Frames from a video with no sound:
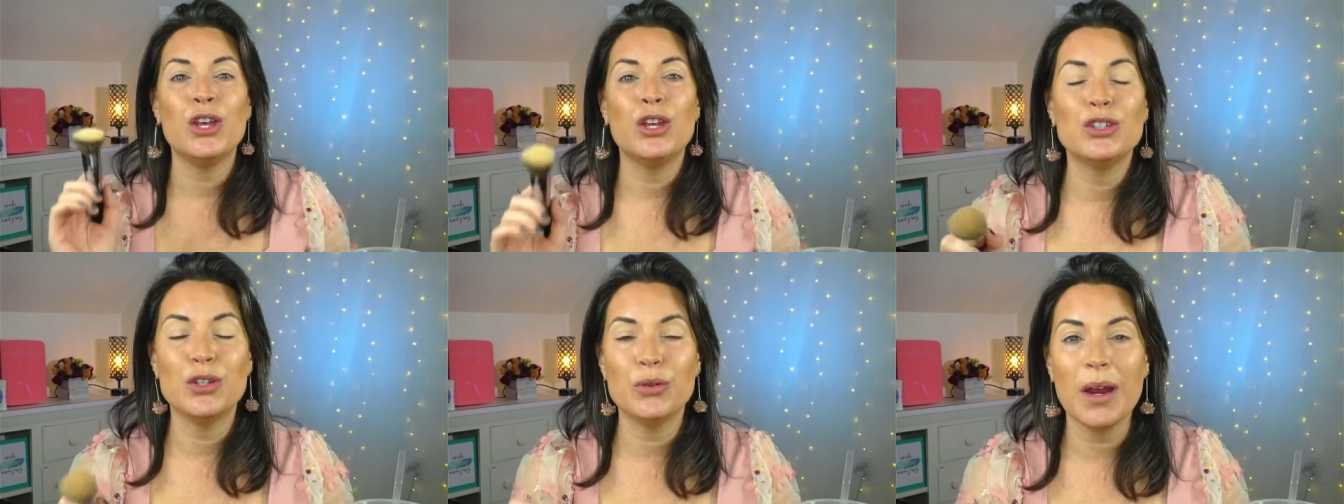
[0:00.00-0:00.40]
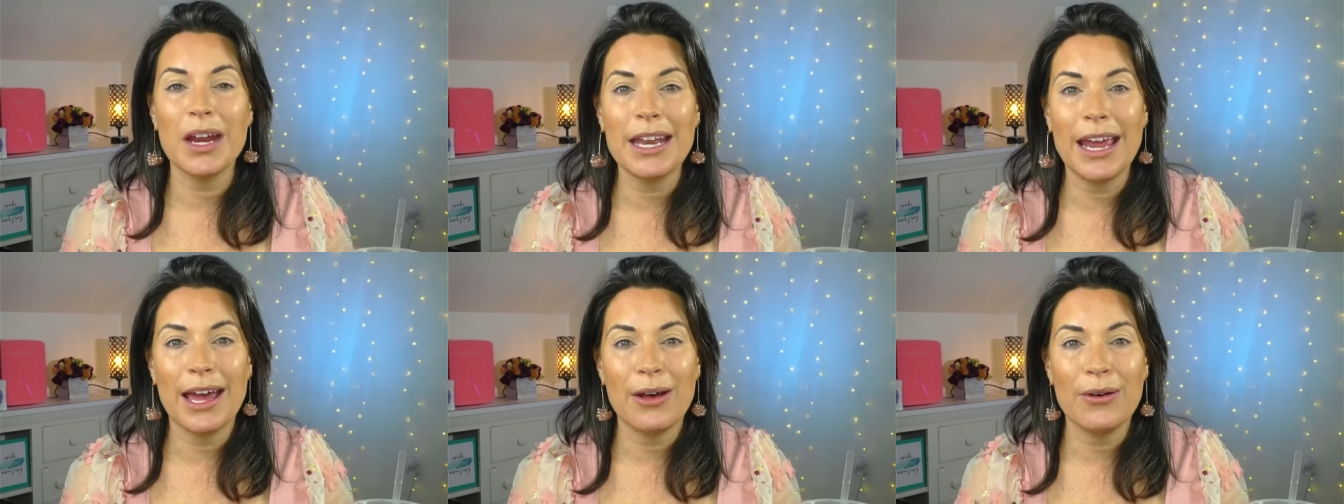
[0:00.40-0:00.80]
So right
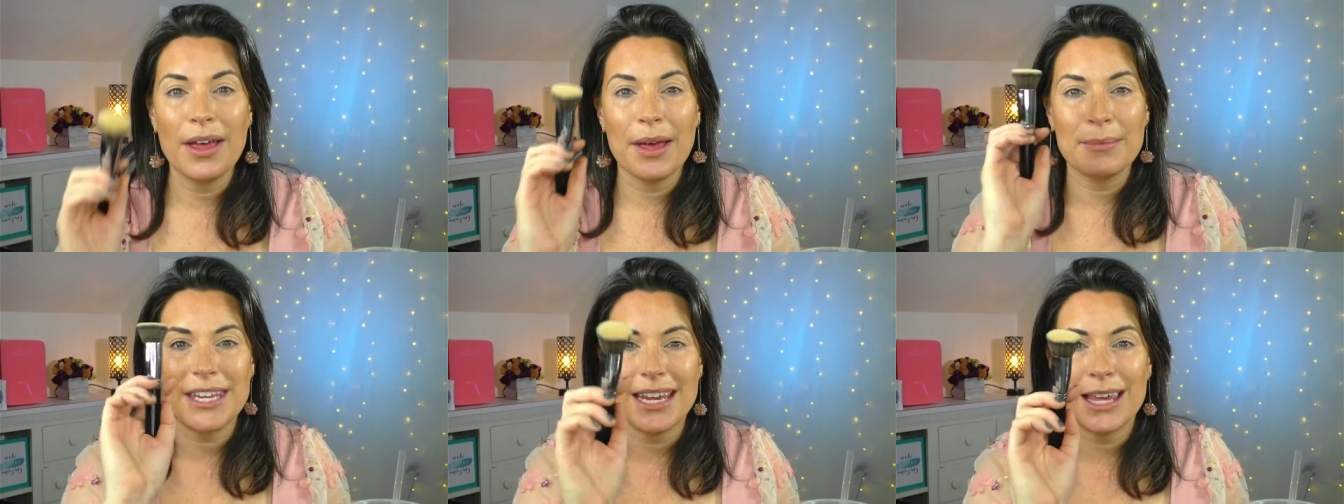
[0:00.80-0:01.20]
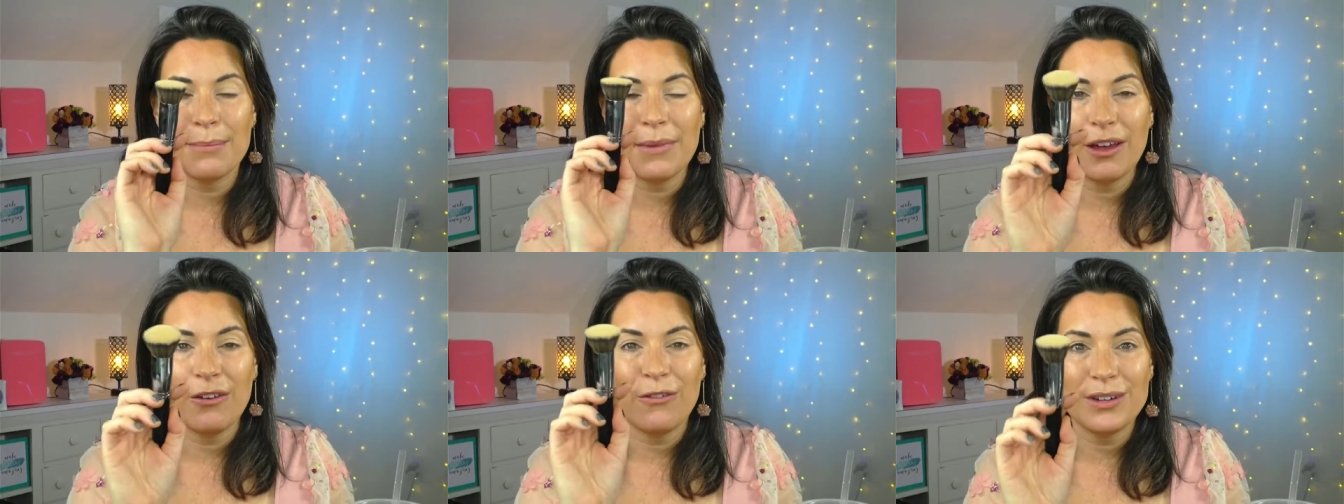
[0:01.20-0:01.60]
now, I'm taking
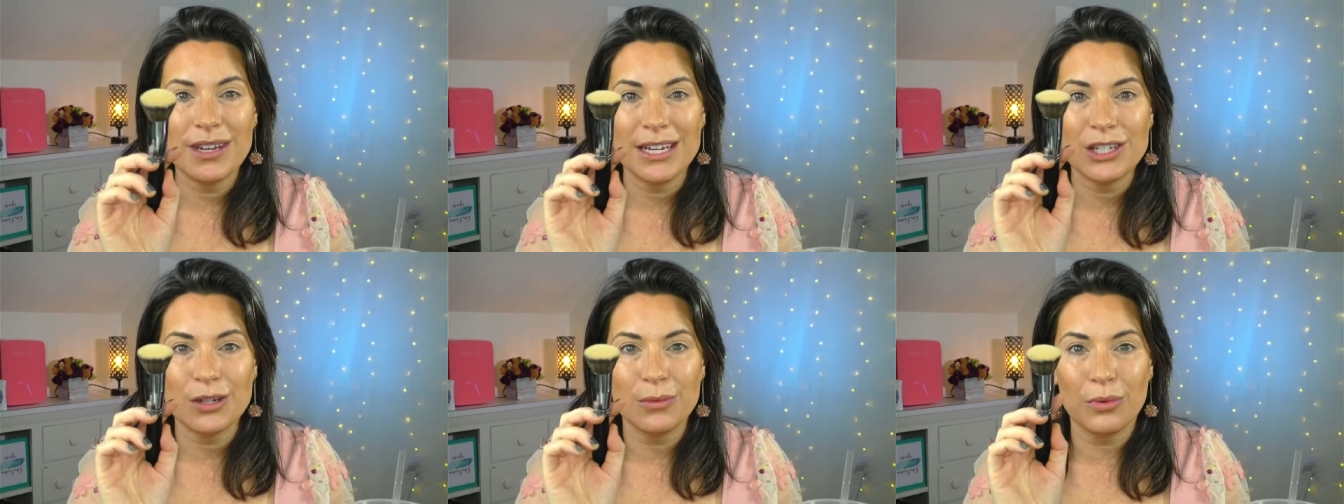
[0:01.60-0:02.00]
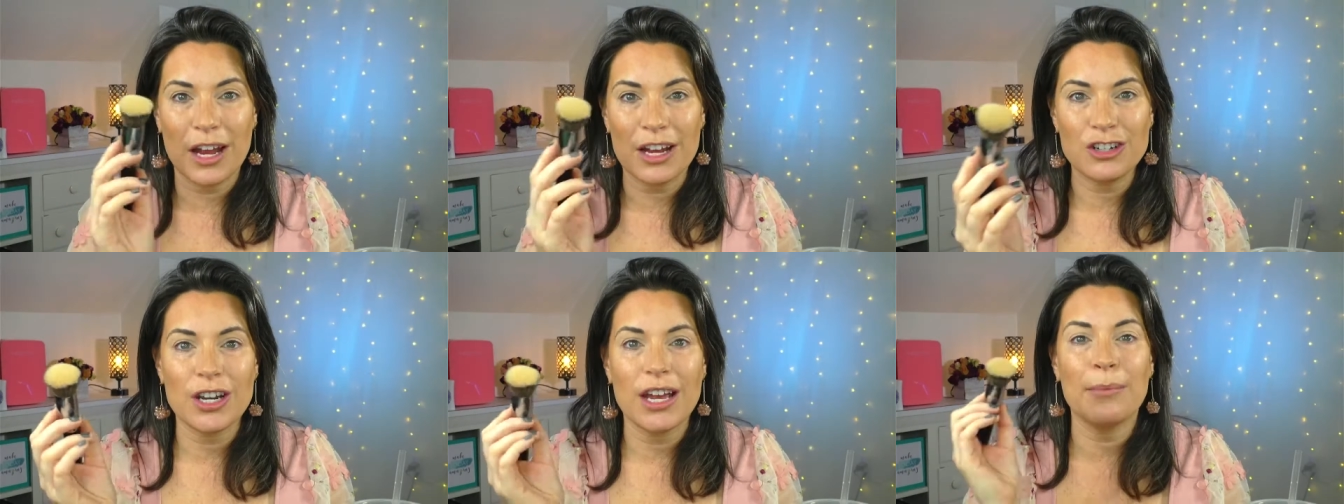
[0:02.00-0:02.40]
my foundation brush.